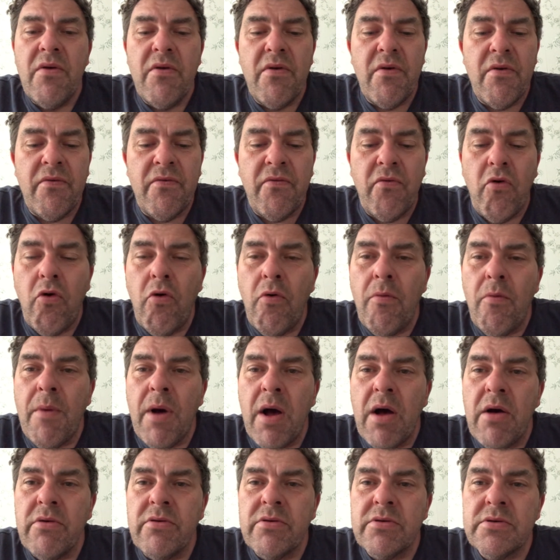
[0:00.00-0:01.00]
4
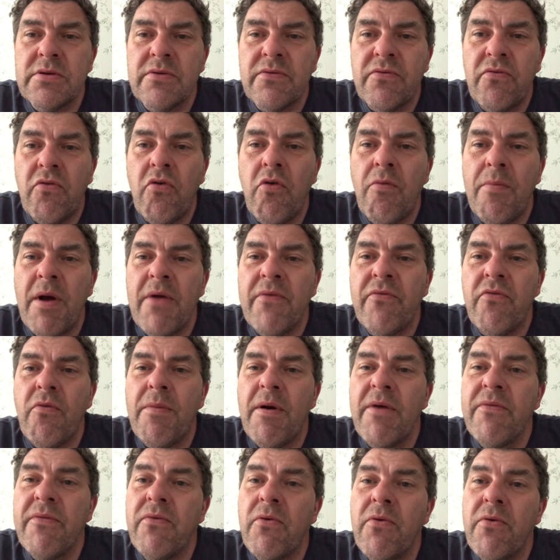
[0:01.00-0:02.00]
miles,
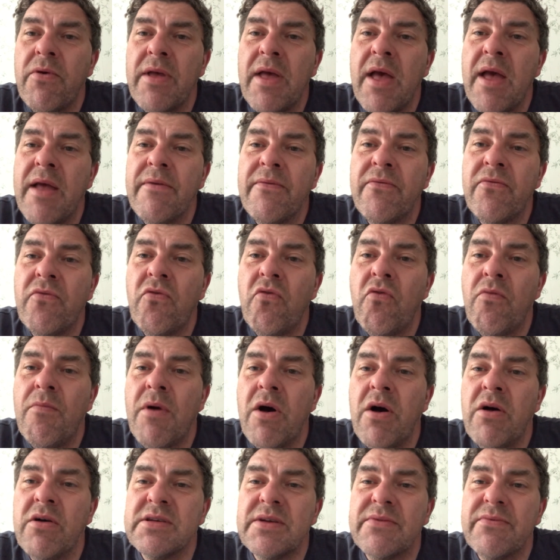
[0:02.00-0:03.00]
4x4x48, 4
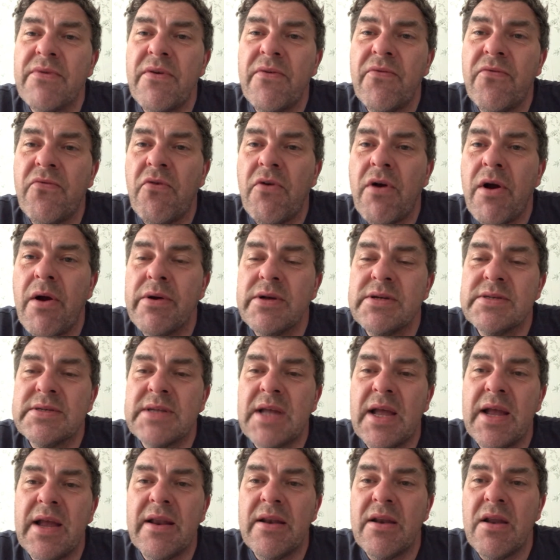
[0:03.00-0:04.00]
miles every 4 hours,
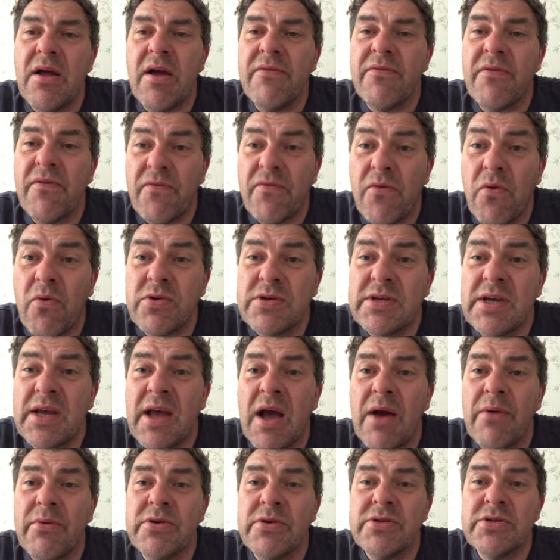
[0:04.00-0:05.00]
day and night, for 48
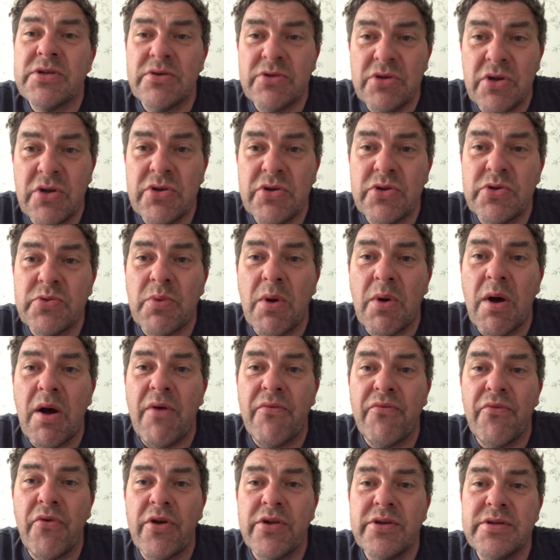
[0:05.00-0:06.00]
hours. So you do
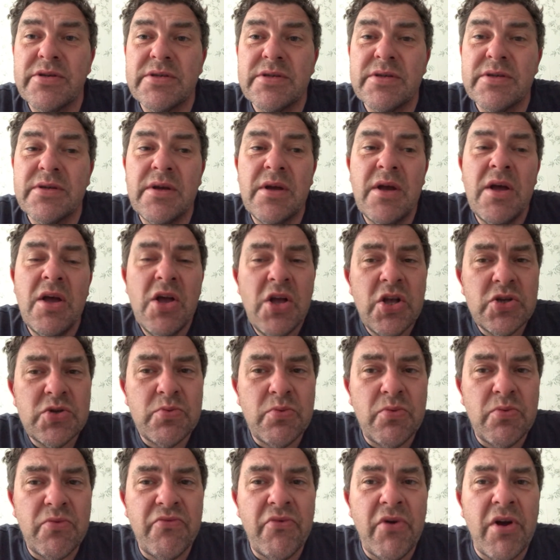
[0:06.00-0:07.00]
12
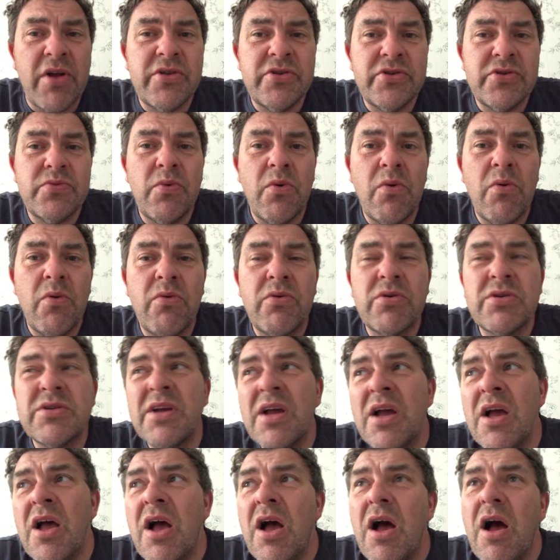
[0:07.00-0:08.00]
runs, walks.
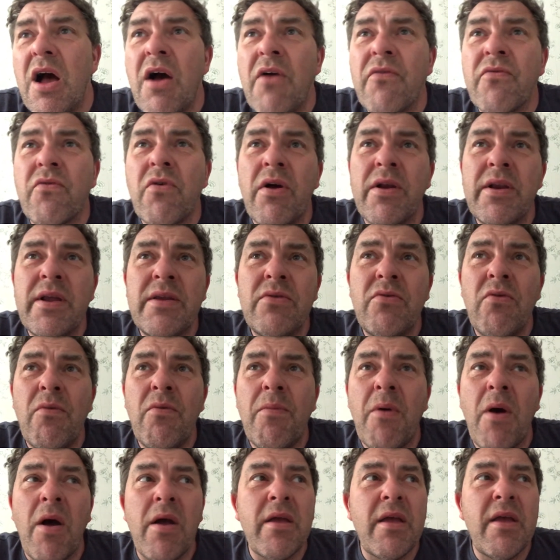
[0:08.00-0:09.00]
I've got an indoor
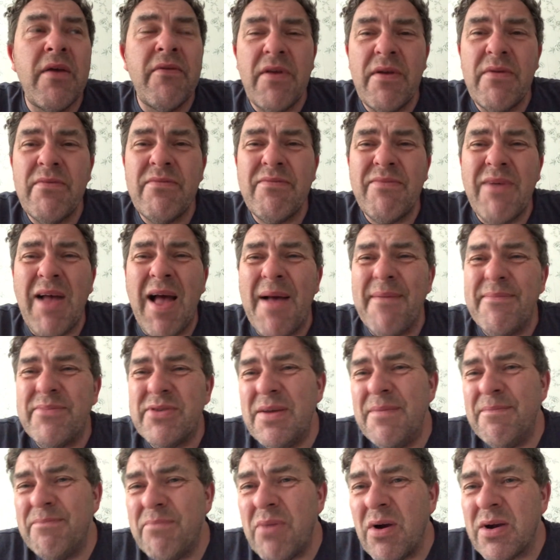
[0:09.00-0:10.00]
bike. If it's
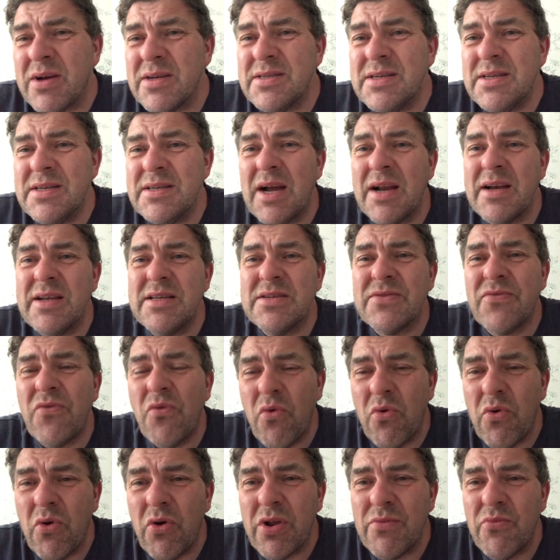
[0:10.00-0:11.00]
absolutely bucketing down, it's 4
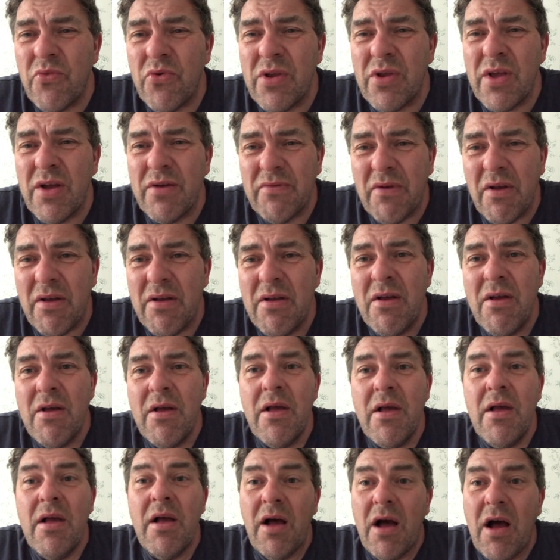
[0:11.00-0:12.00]
o'clock in the morning.
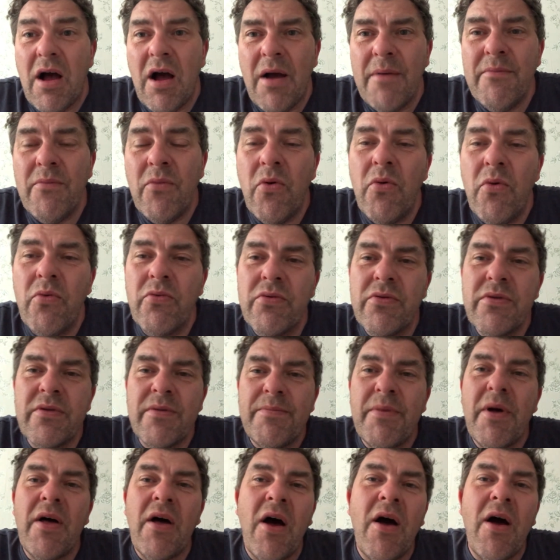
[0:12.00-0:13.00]
I'm
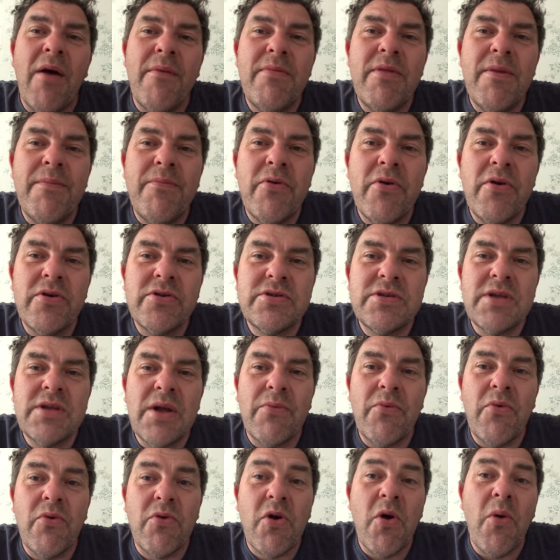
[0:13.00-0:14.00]
the person that
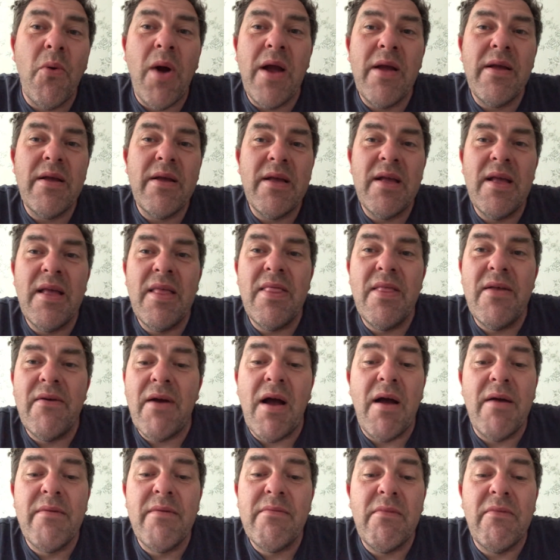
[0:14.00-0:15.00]
will go out in there.
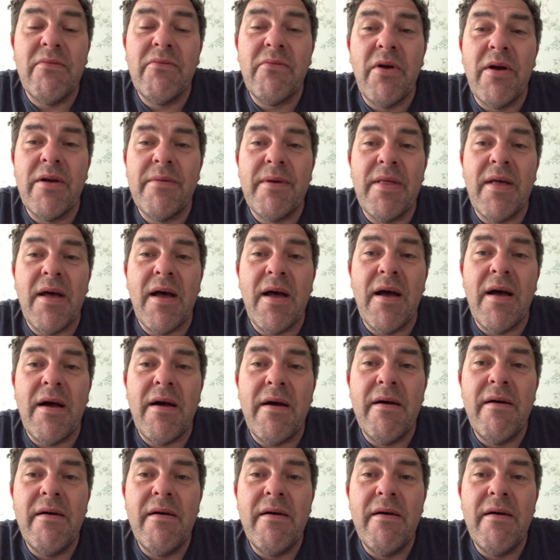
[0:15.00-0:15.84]
I'm worried about that.